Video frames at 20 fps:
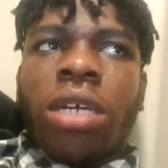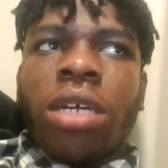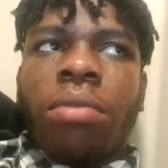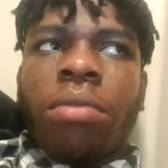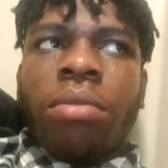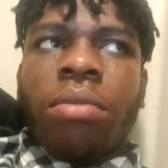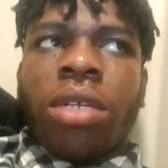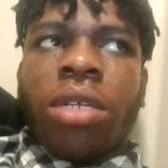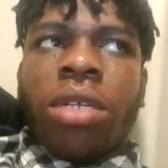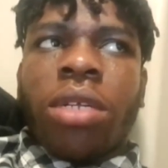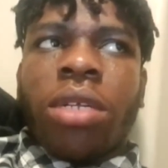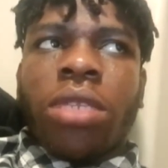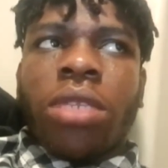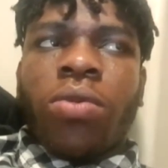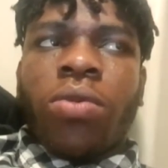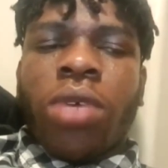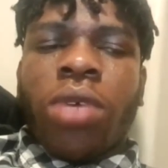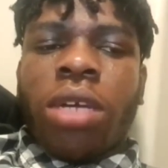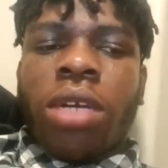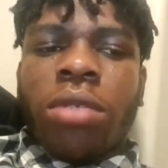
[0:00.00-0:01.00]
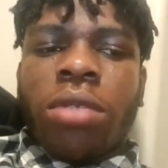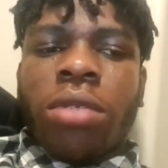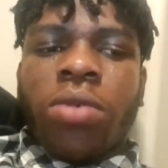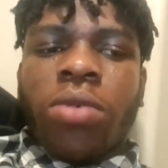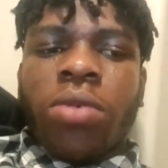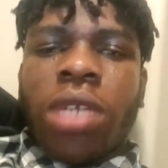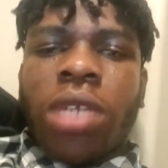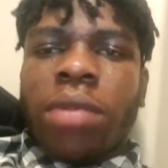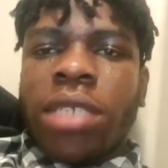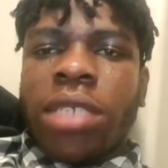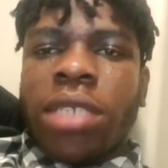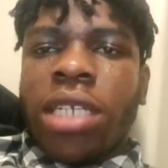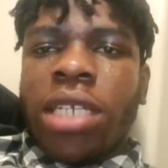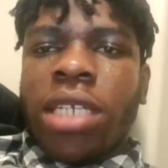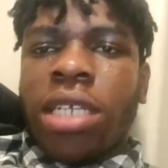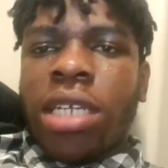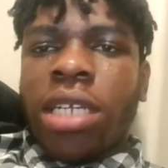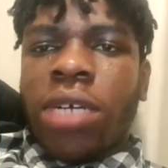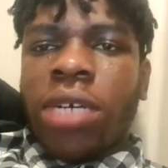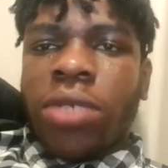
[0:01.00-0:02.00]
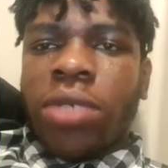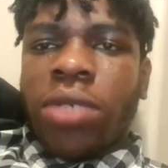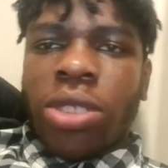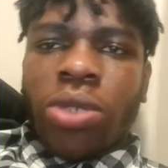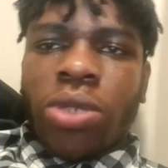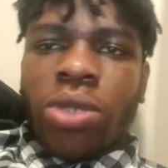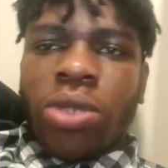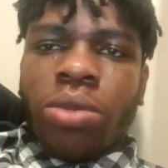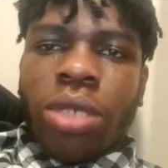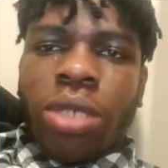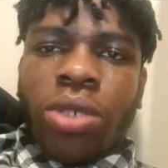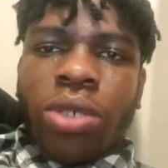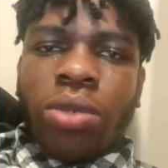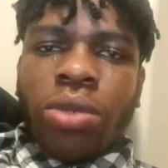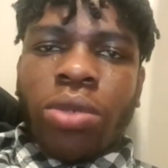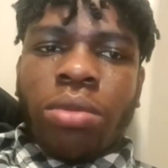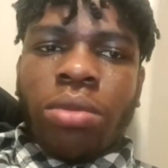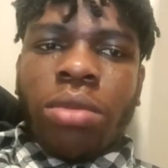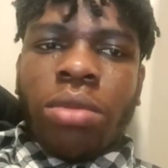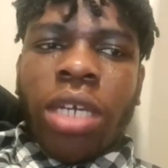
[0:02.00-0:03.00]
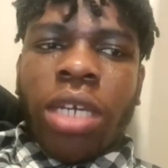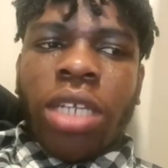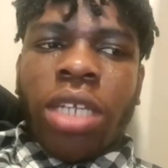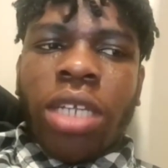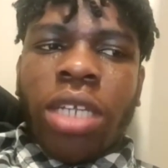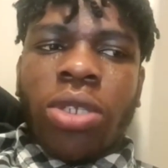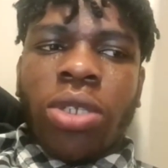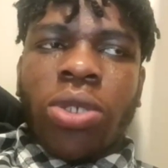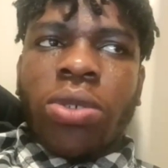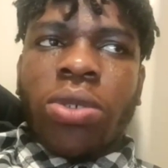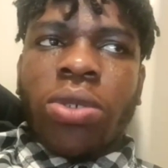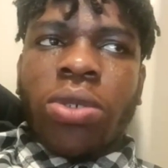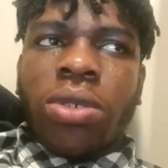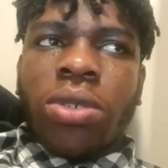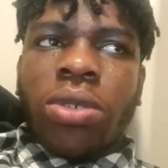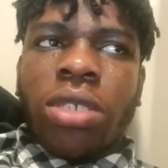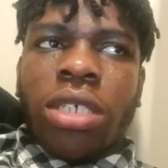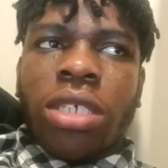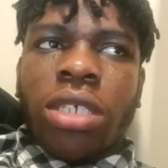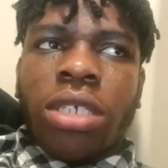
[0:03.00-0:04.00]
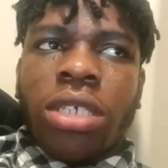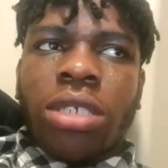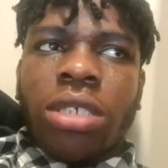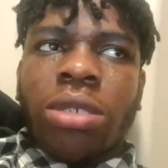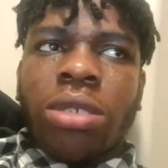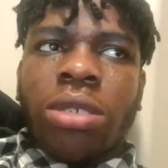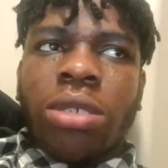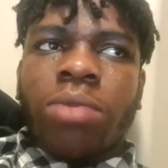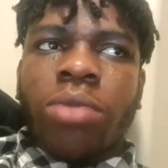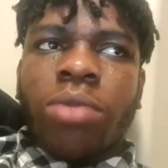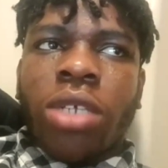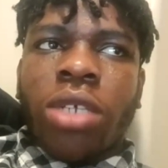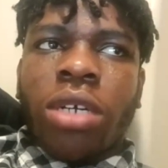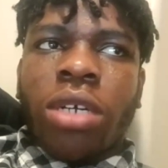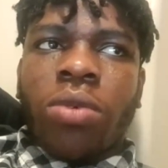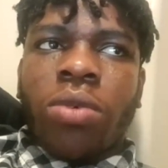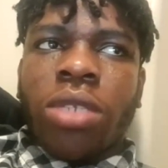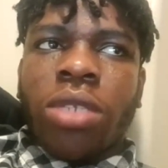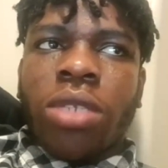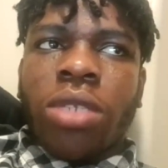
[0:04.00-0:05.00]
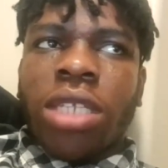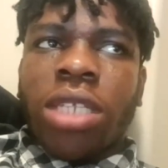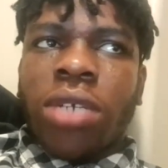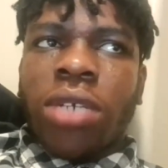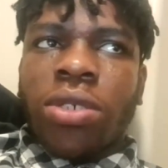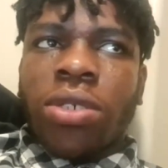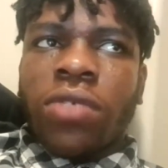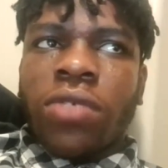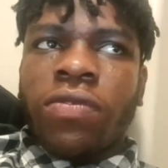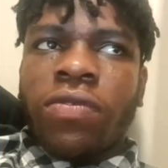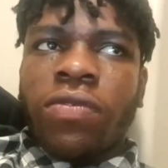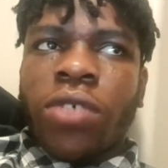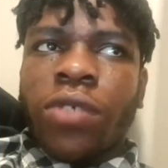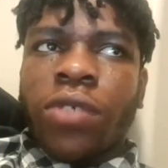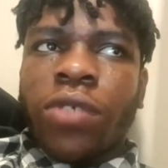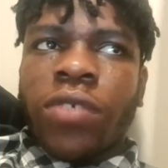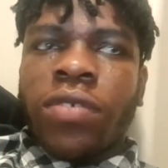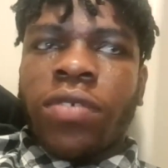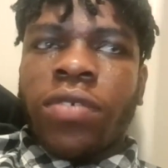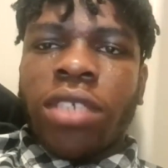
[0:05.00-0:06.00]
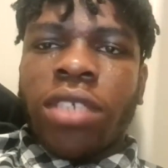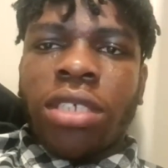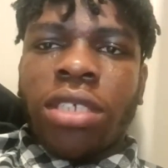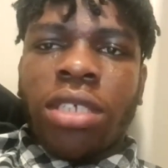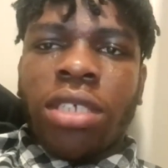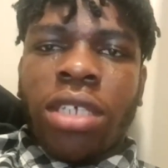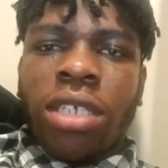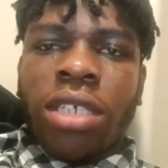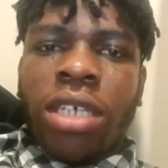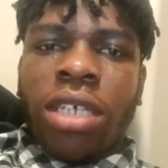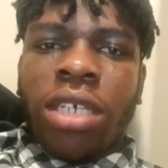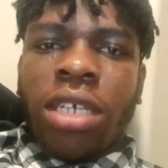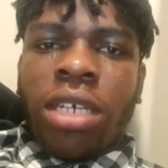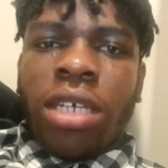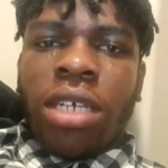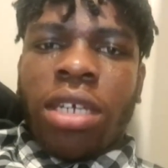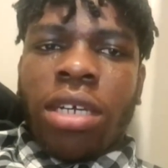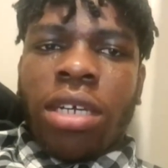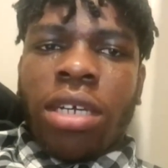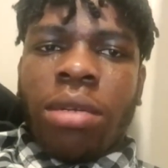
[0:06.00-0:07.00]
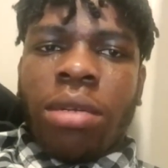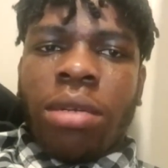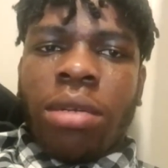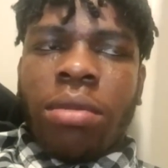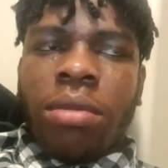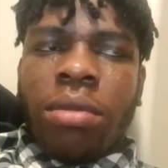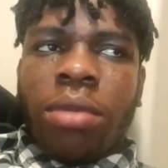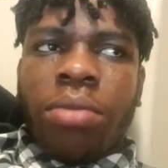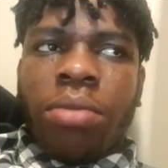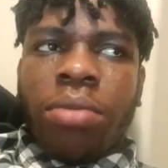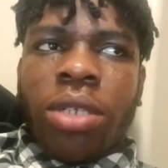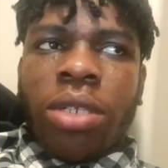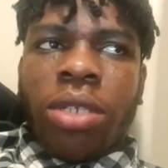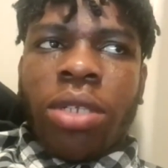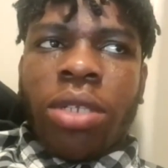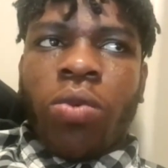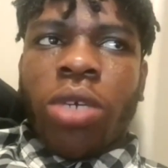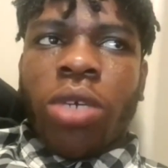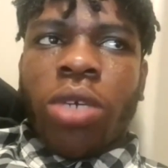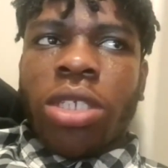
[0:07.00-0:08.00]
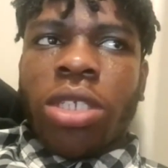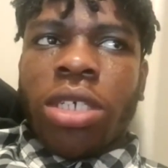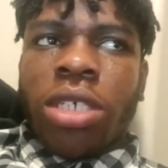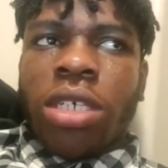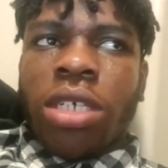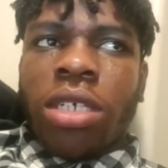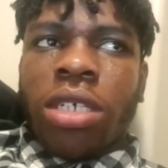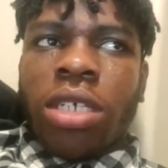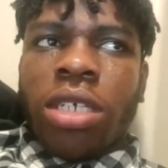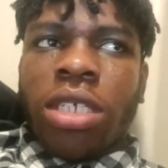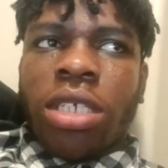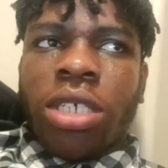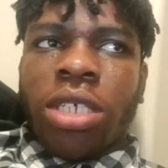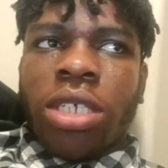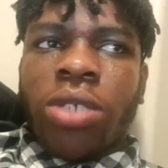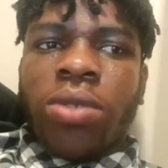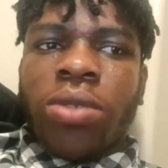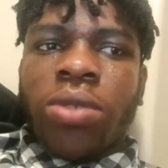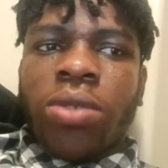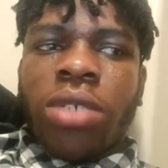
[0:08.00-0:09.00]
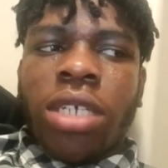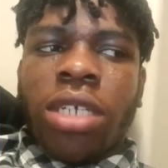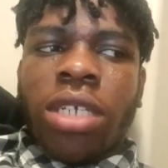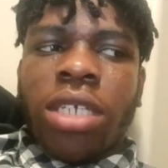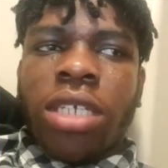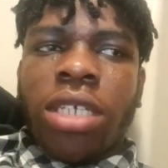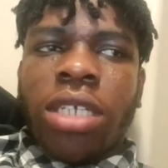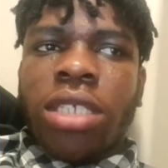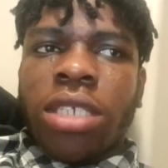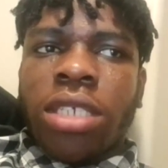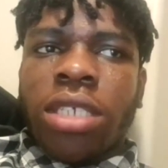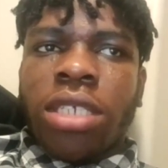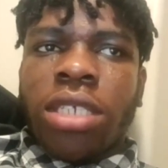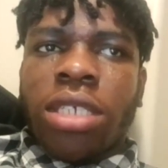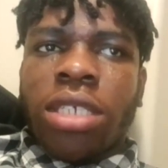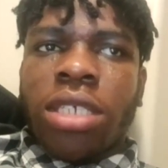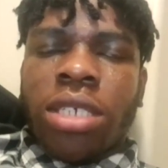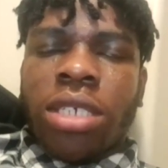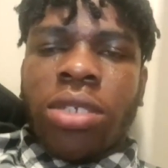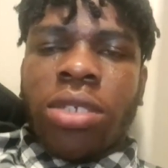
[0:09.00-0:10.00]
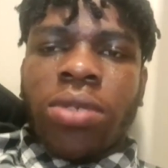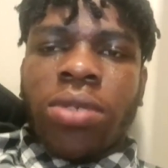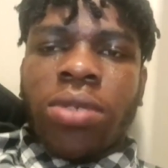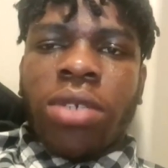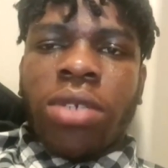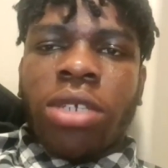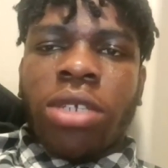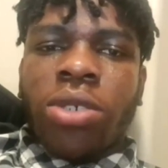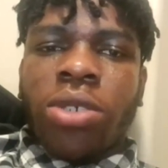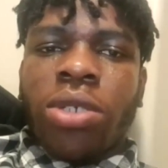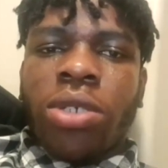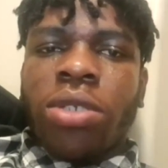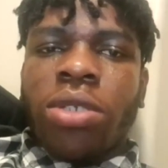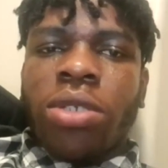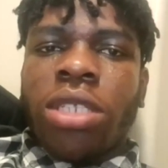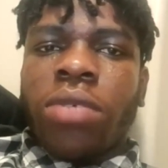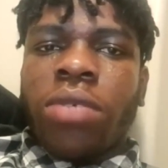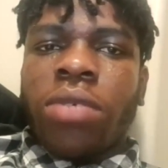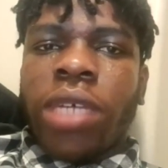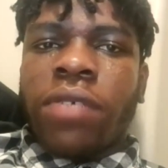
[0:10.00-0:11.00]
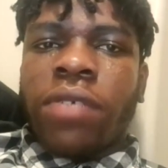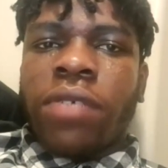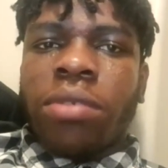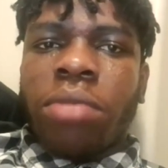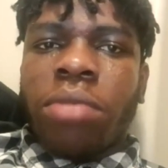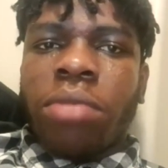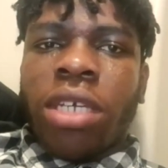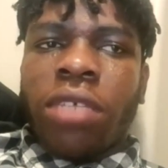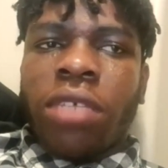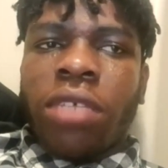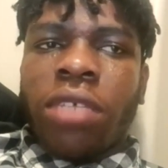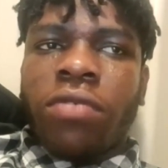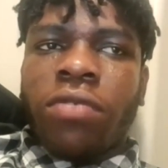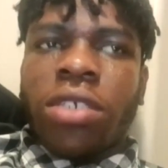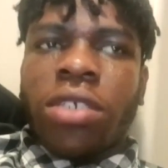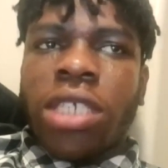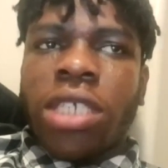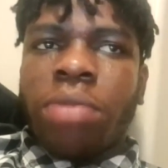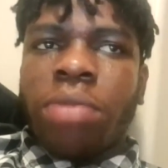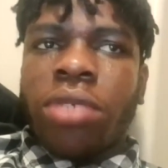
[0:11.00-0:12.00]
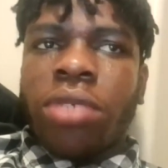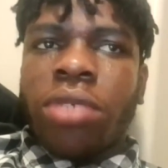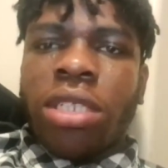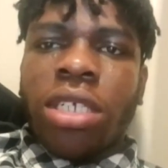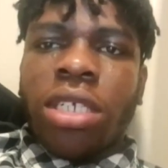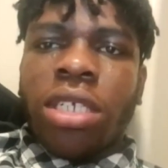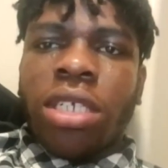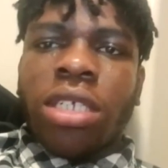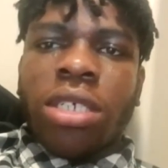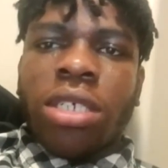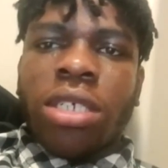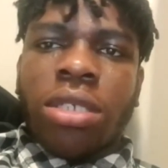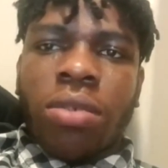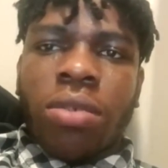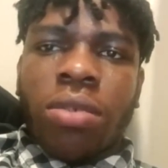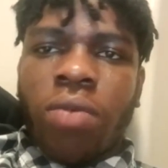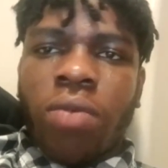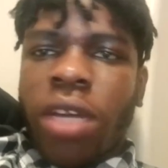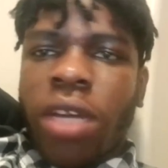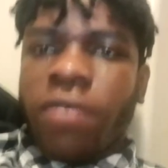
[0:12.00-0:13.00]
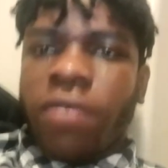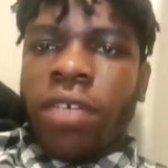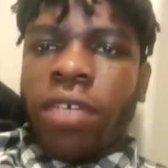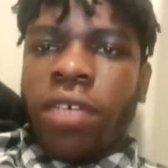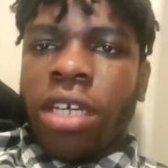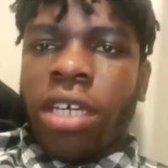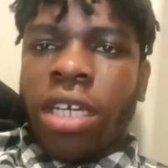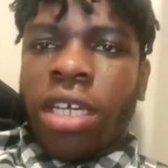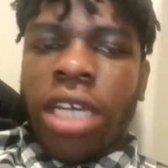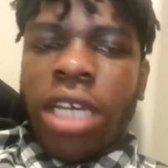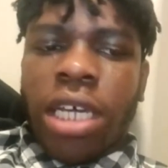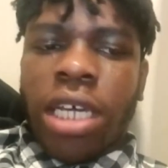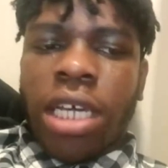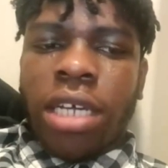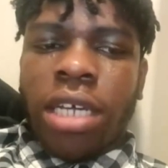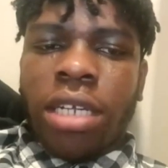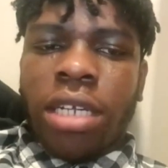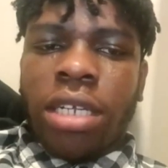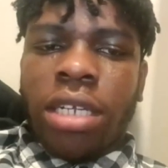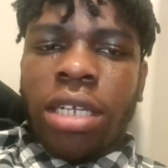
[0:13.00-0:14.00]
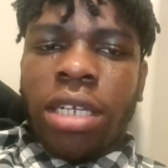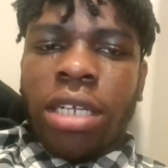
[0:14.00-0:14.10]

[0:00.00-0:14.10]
But the one I'm staying in now is a two-bedroom, and the total is 1,450. But water is included, heating is included. So the only thing we have to pay for separately is Wi-Fi and